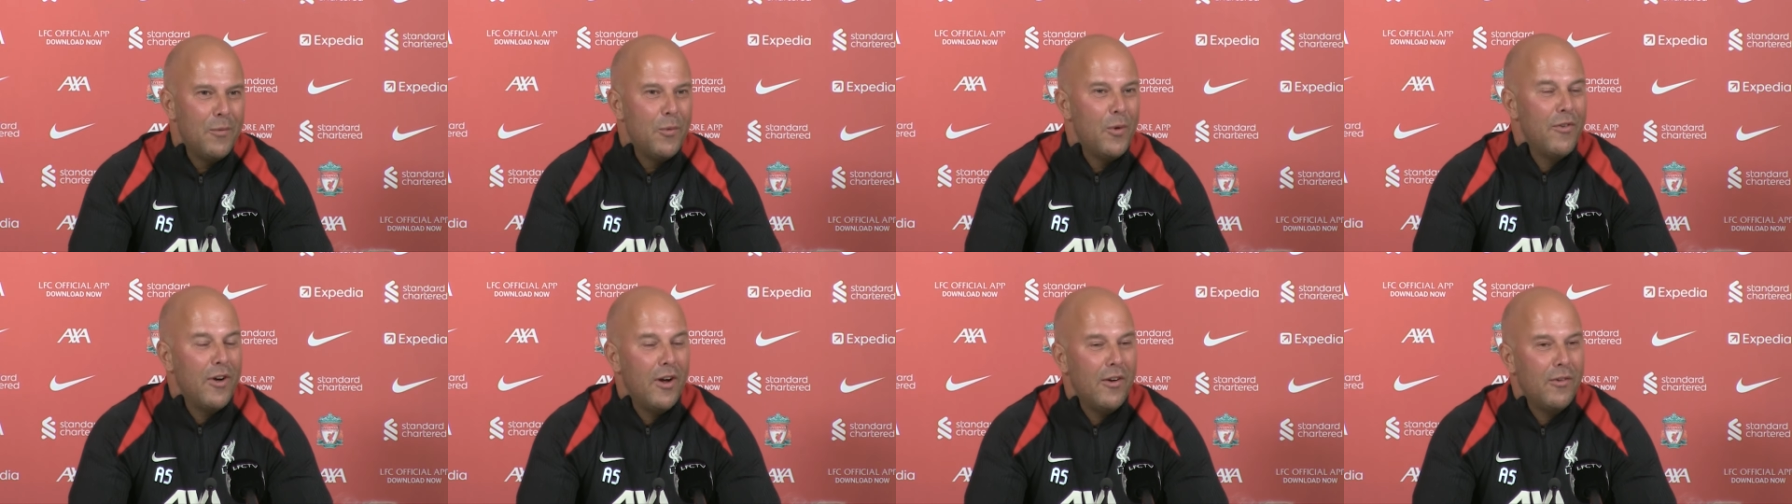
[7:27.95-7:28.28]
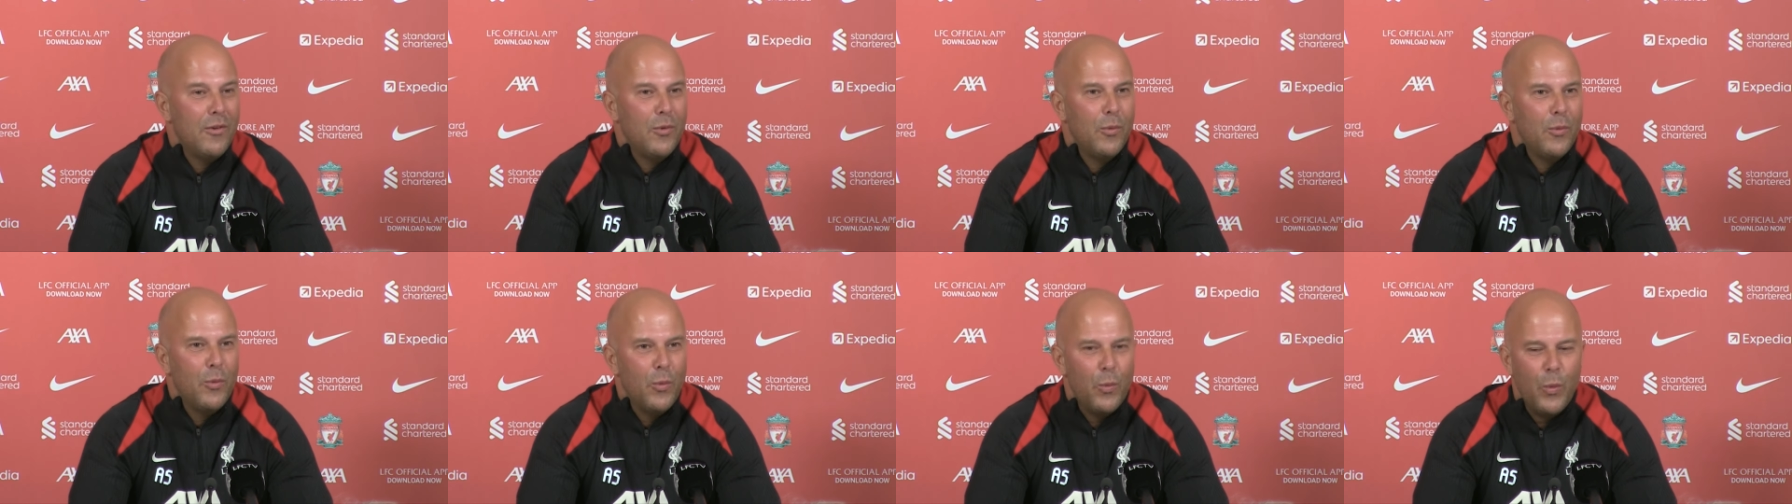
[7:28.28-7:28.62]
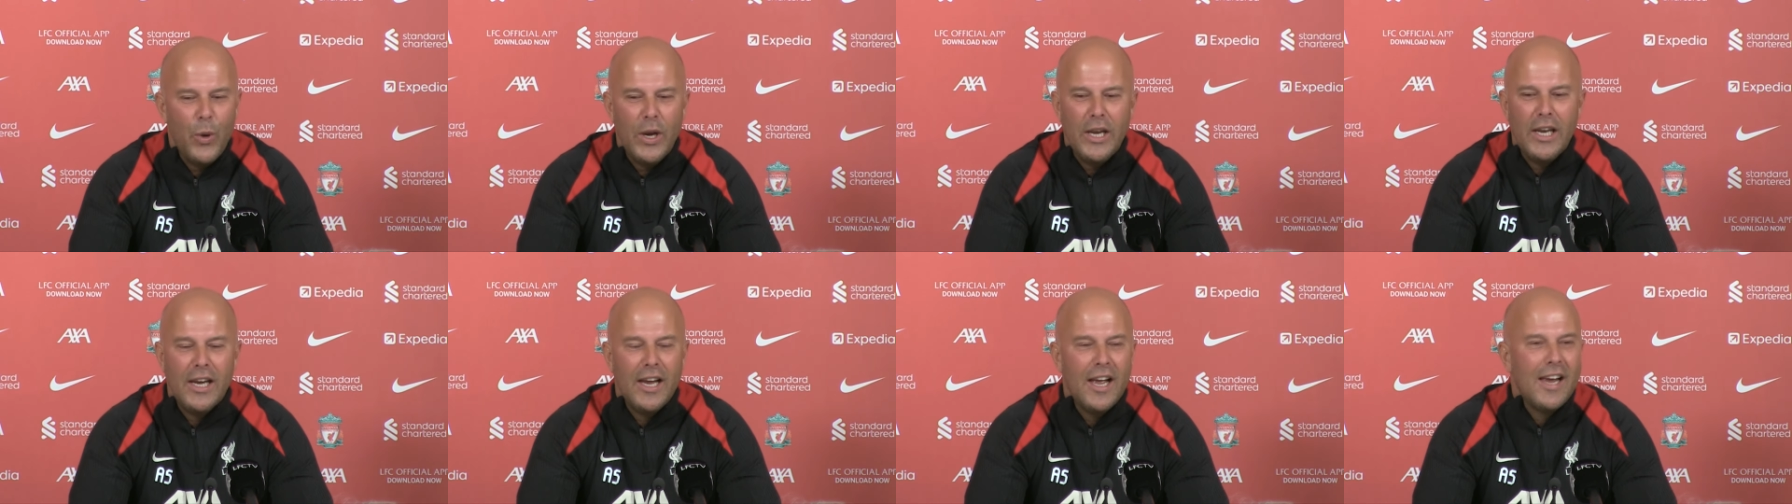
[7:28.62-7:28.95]
without
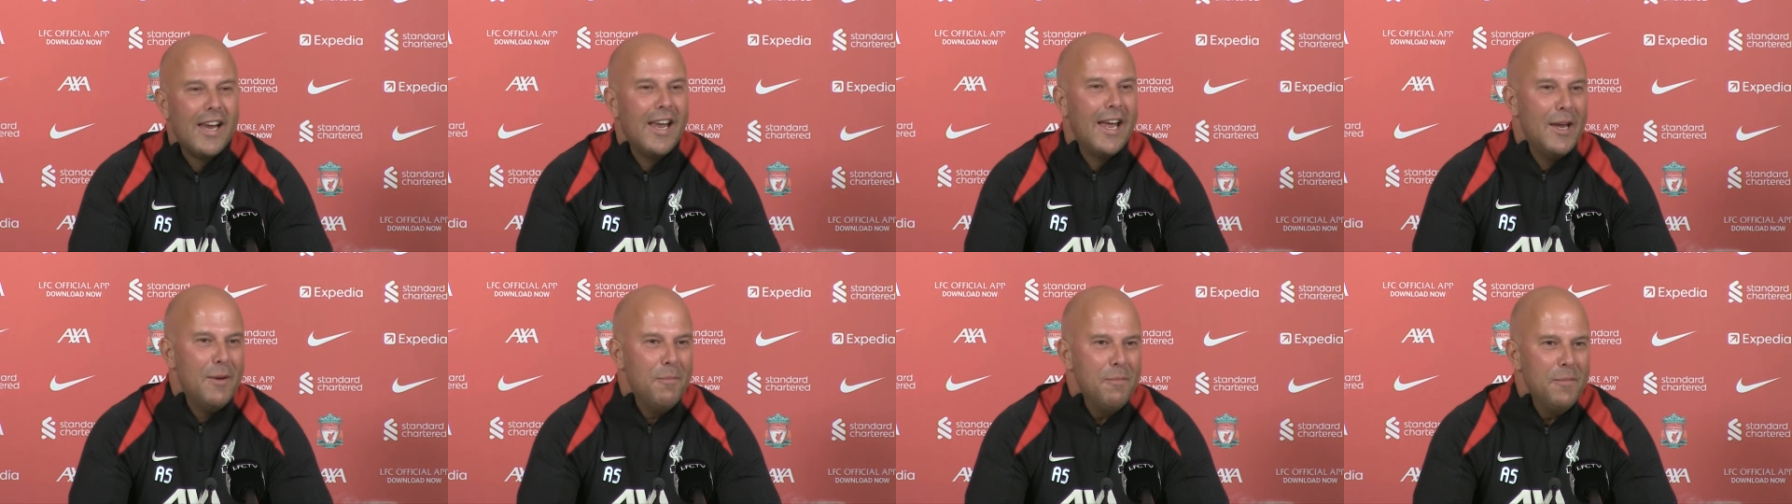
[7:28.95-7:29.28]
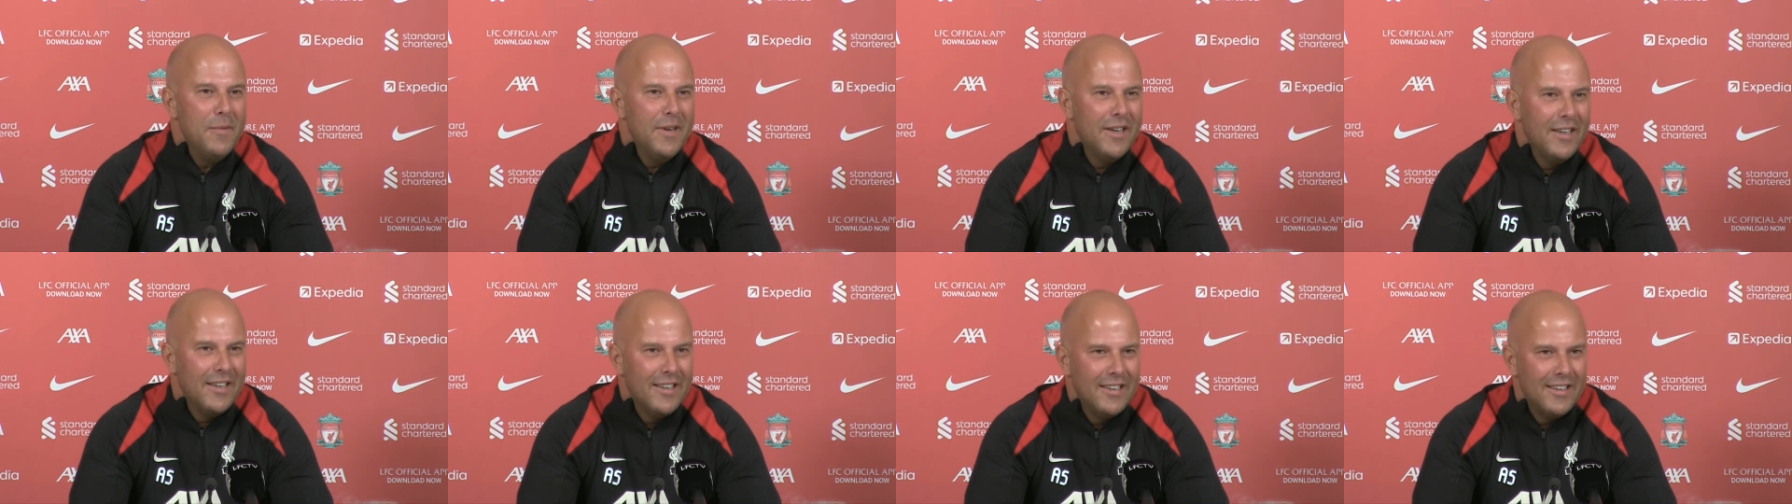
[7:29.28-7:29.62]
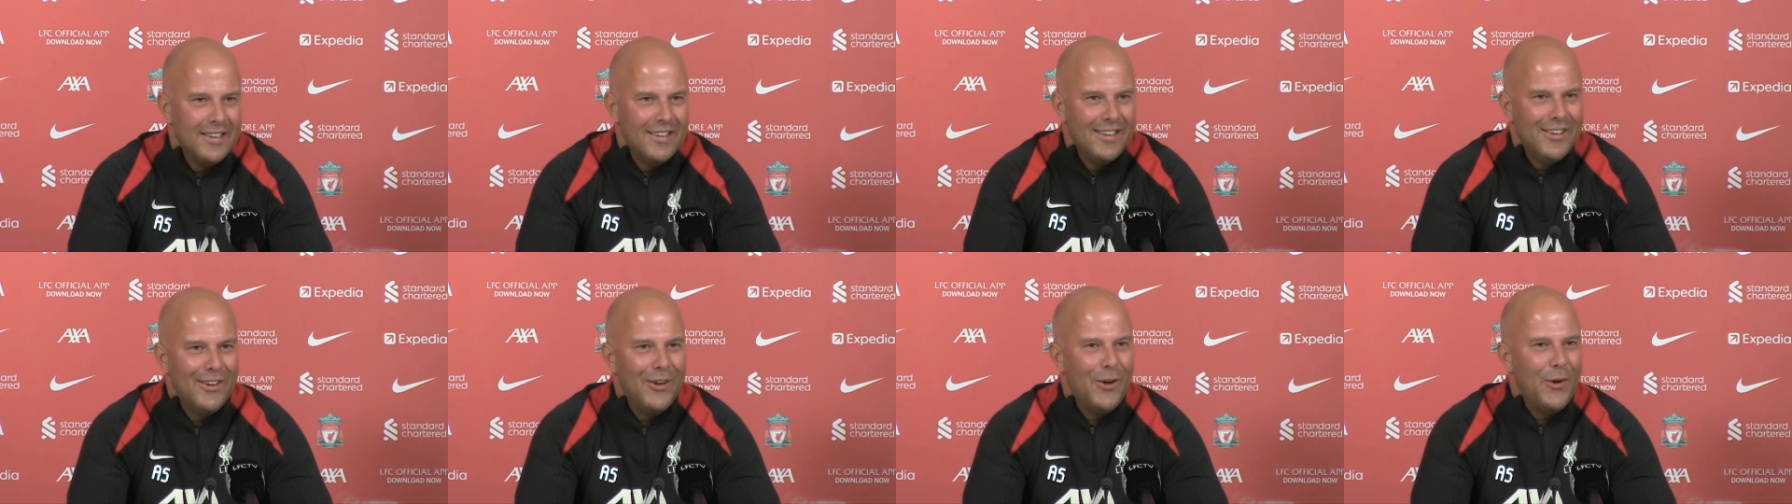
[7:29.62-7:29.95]
winning a game,
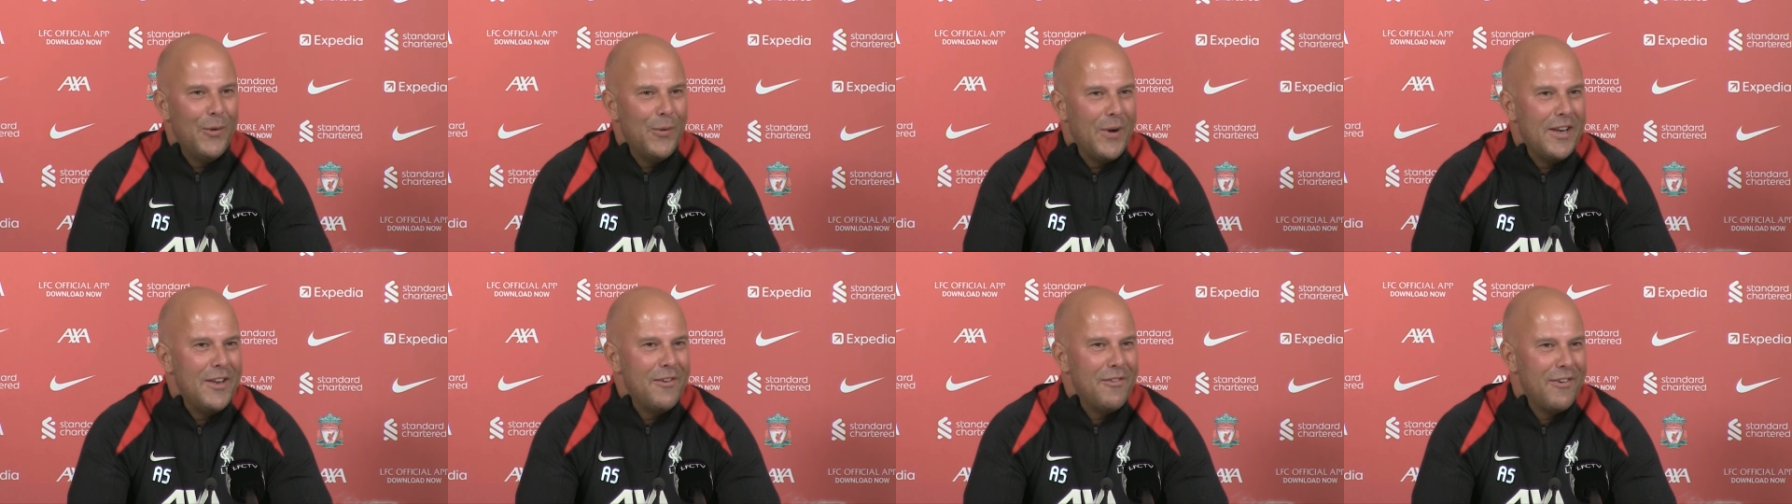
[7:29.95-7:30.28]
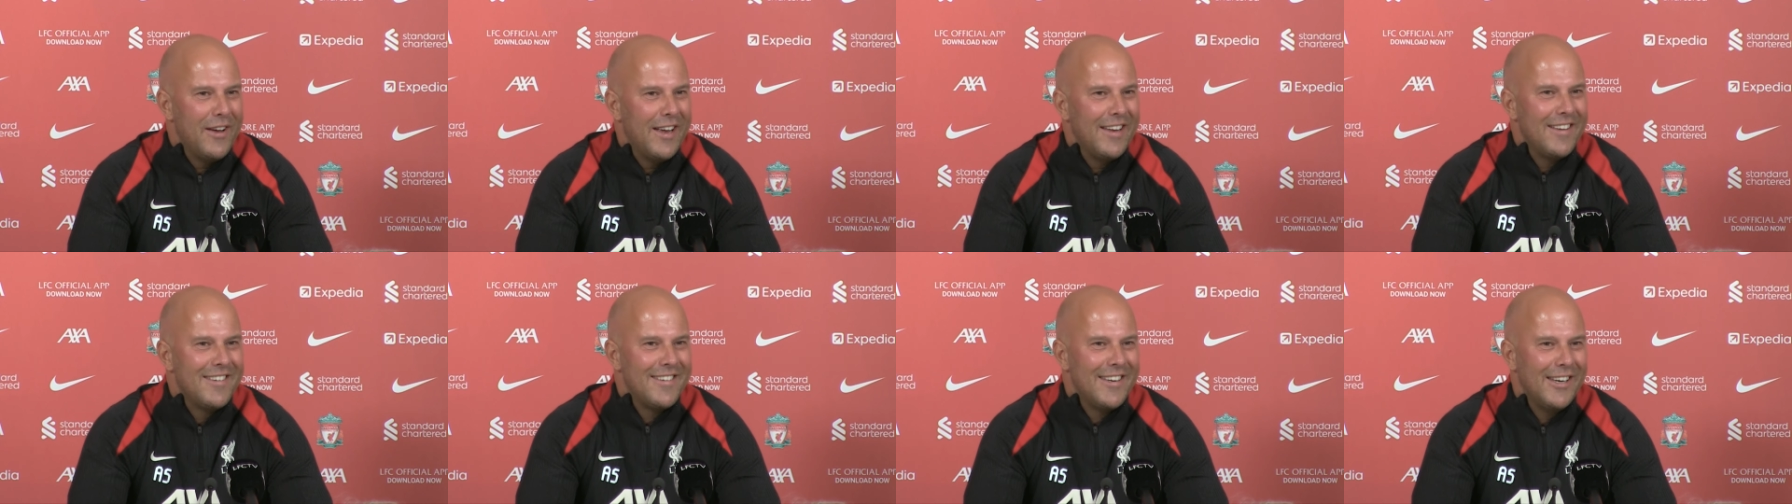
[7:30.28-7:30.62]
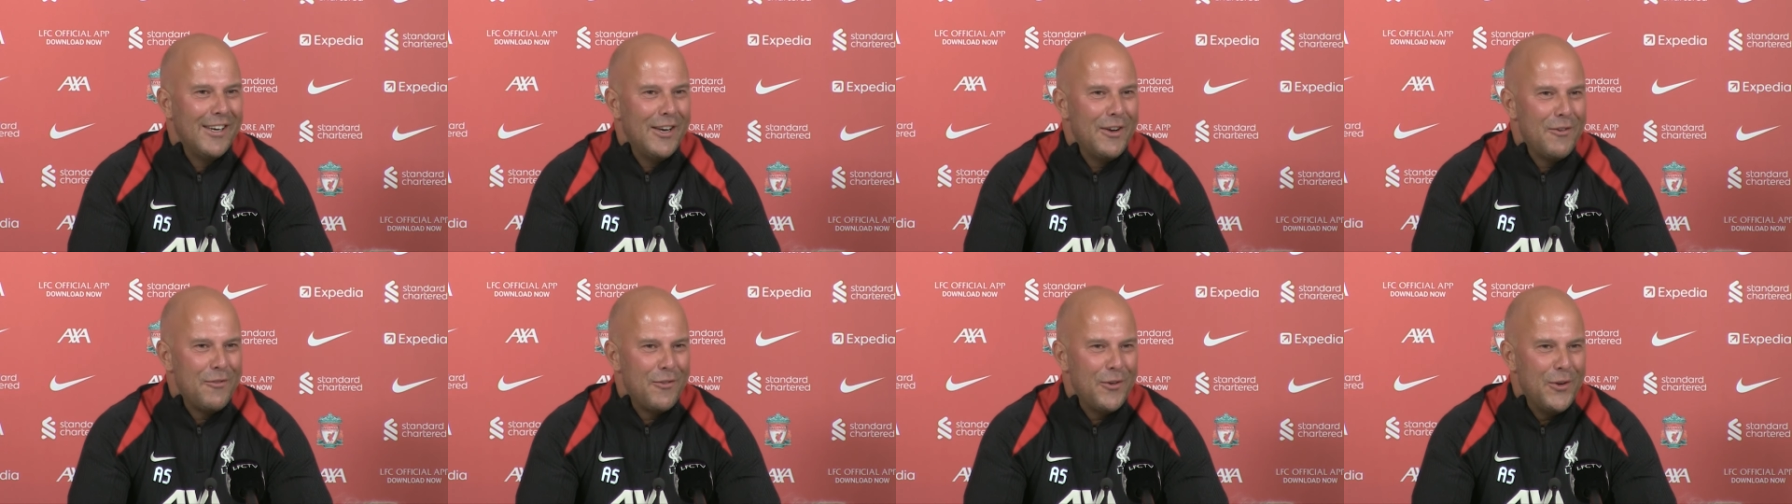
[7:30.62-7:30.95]
already fans
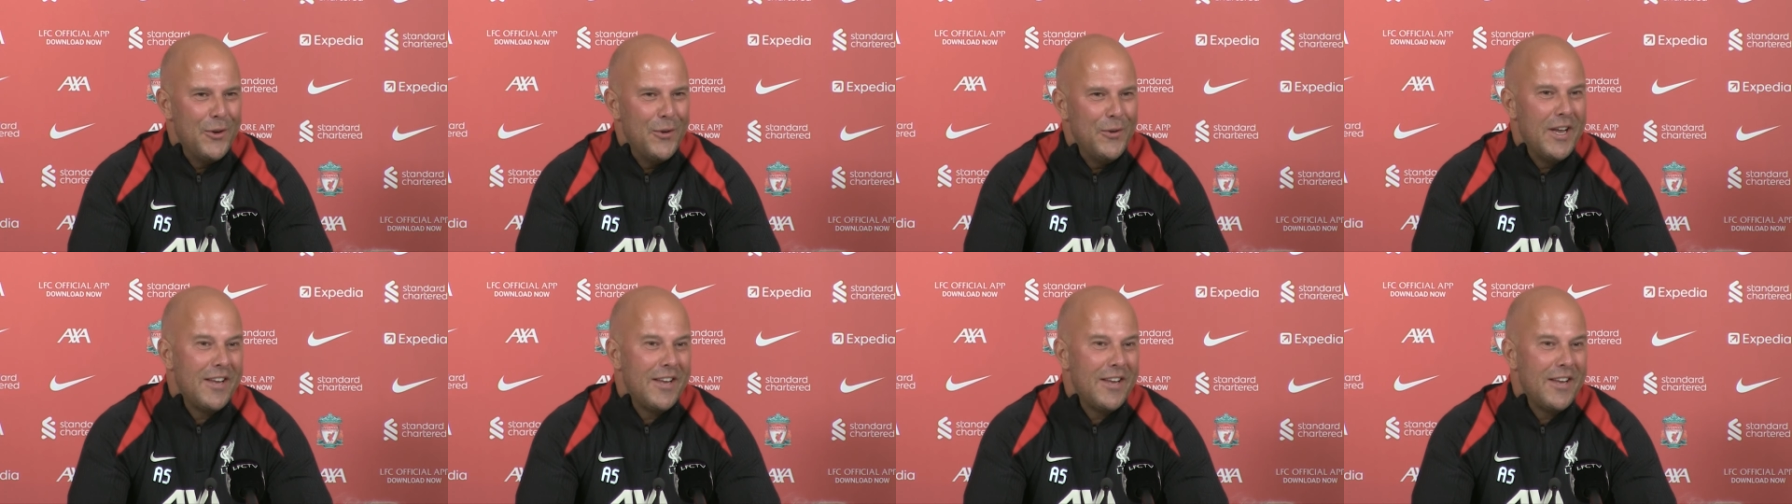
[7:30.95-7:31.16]
singing for you.